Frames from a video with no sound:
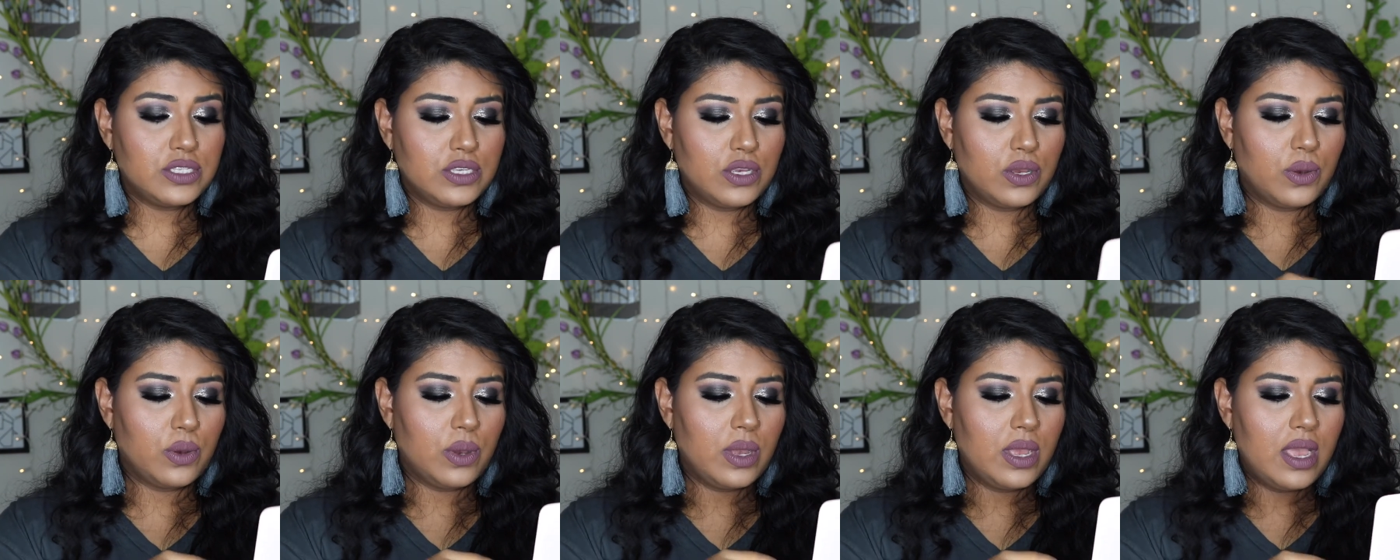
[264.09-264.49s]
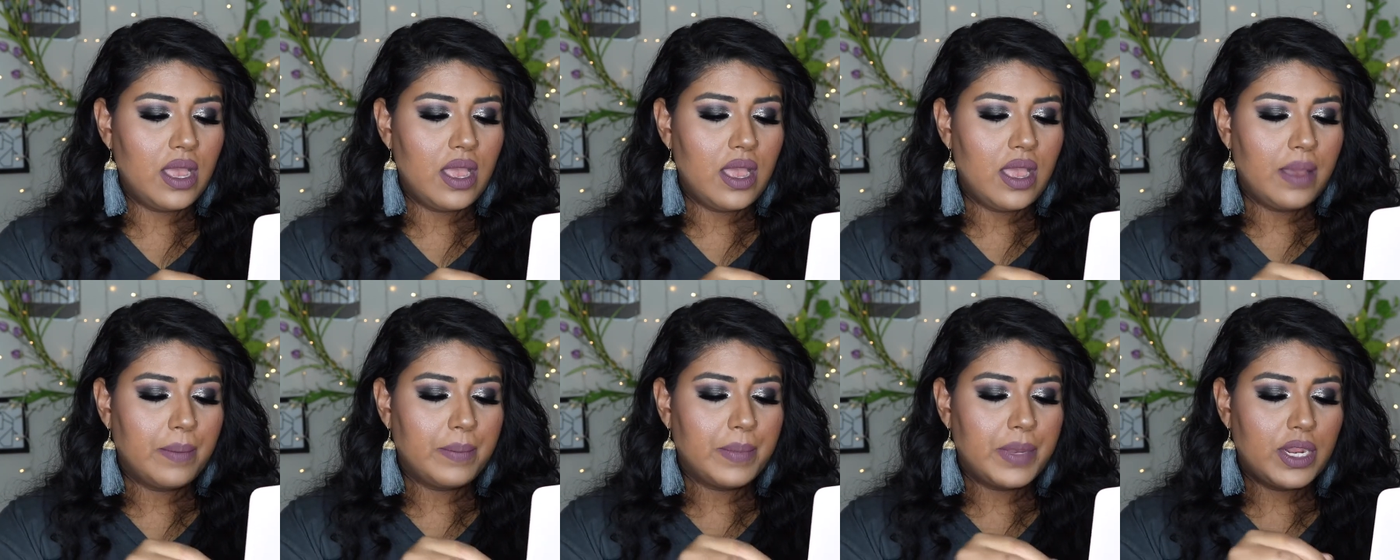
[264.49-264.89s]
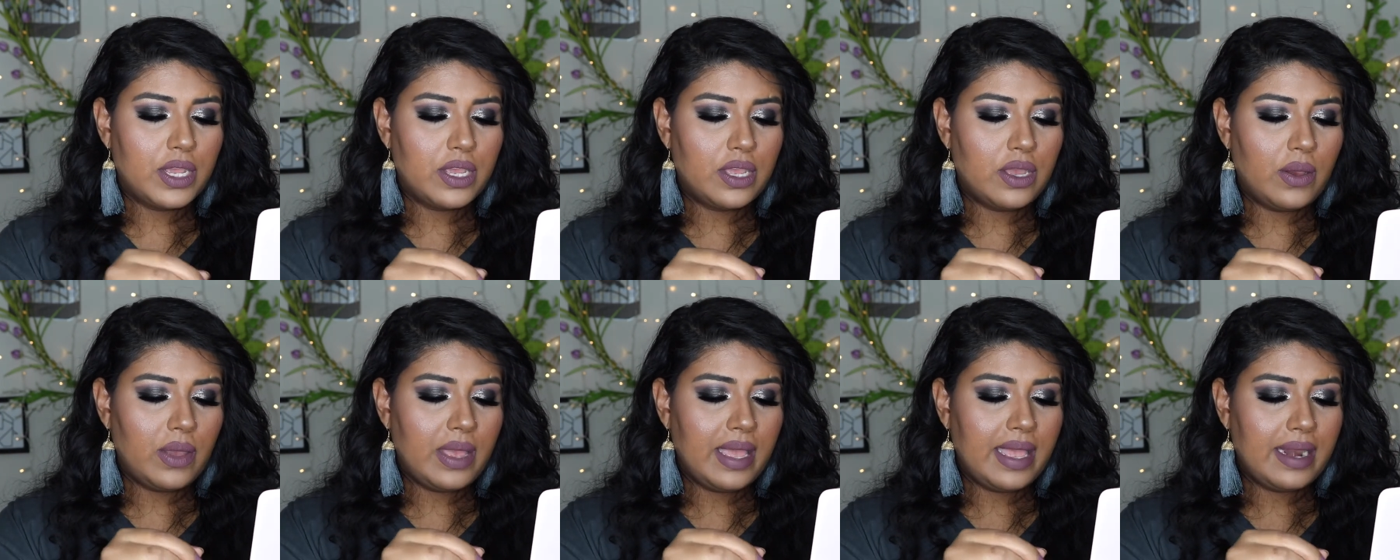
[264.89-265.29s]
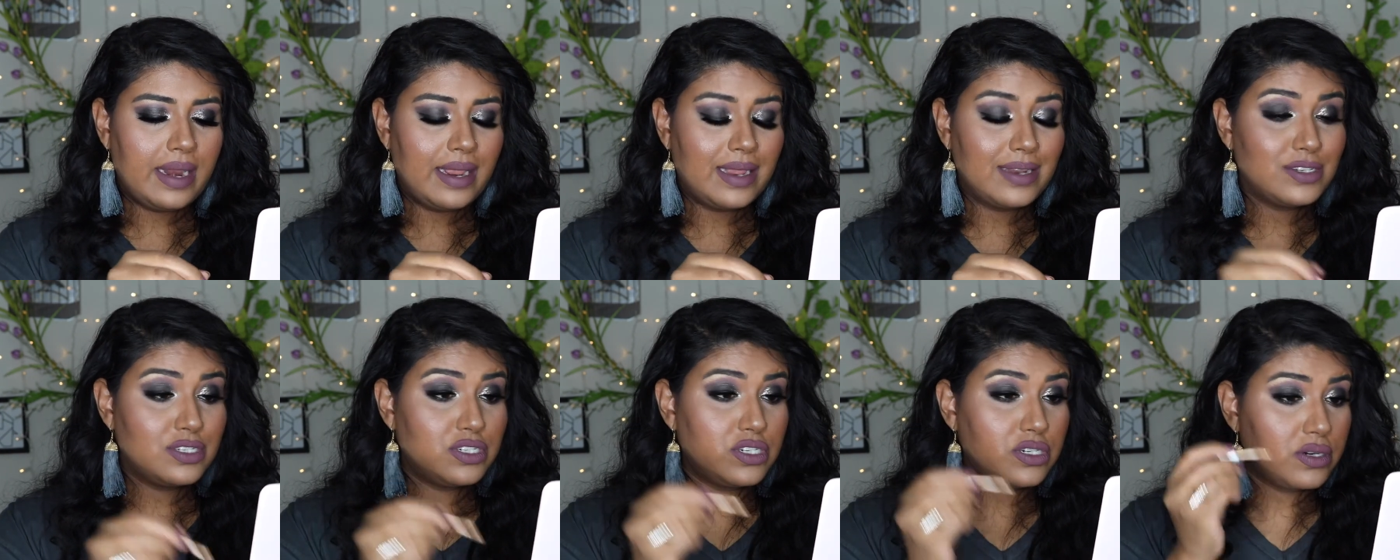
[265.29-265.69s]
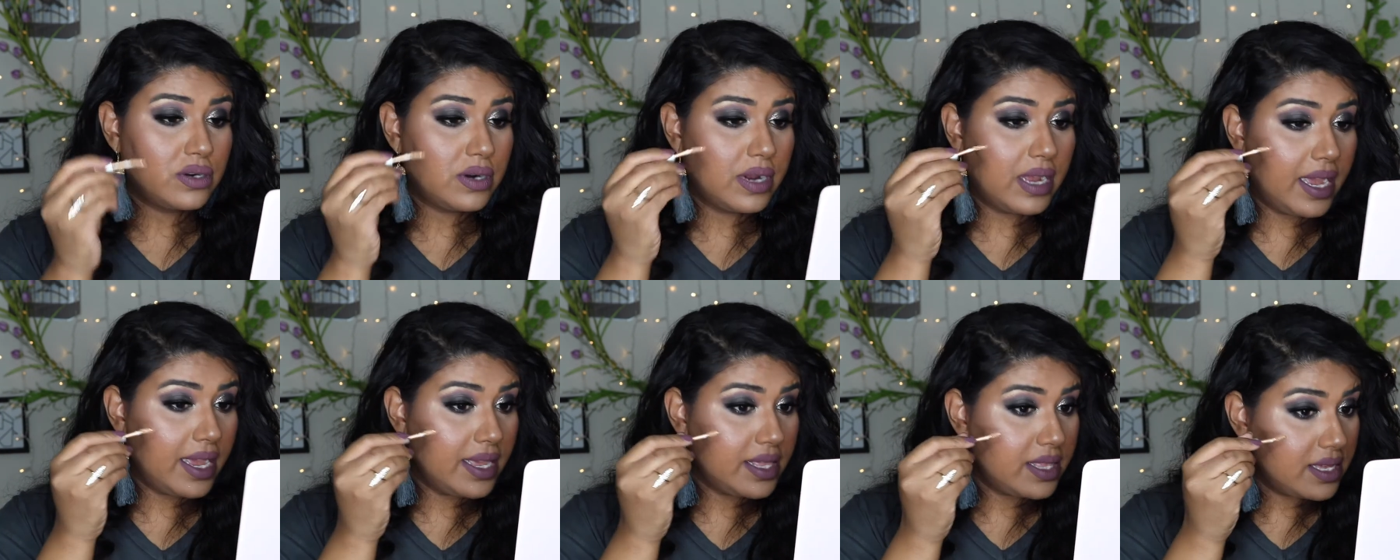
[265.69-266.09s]
So I'm gonna go ahead and
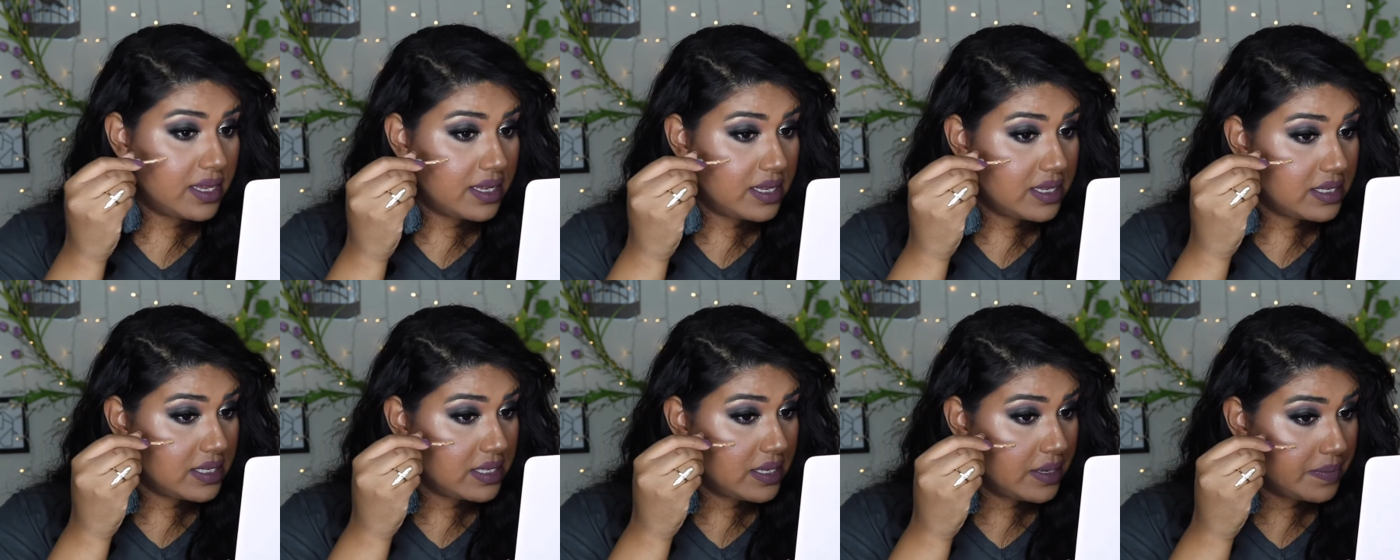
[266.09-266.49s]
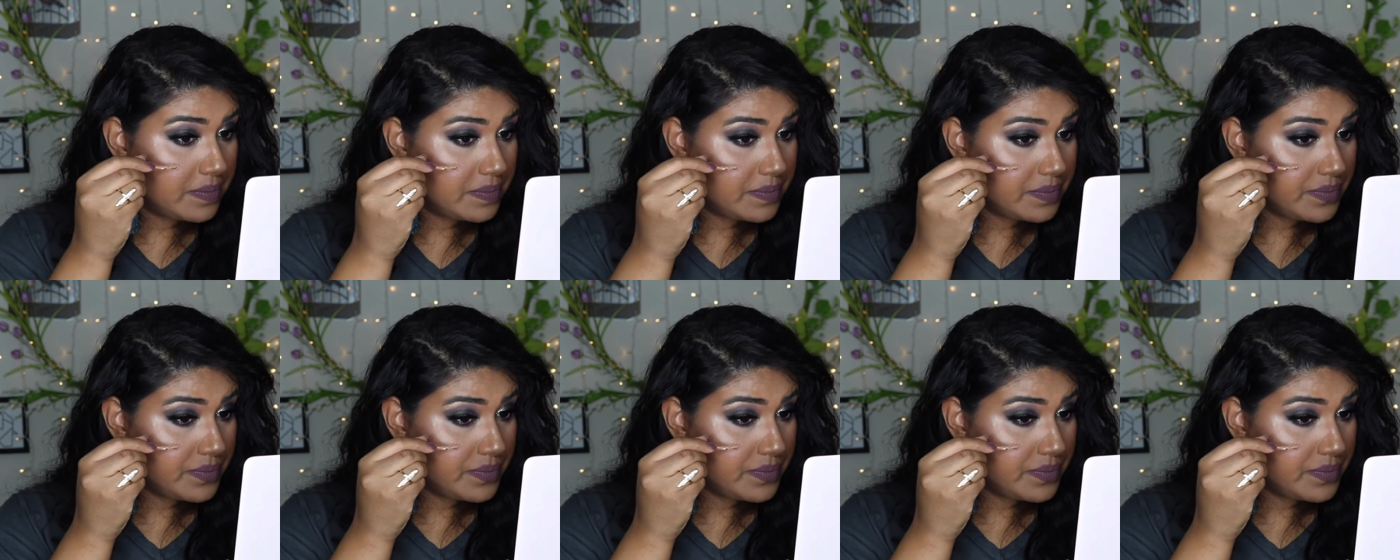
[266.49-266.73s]
try this.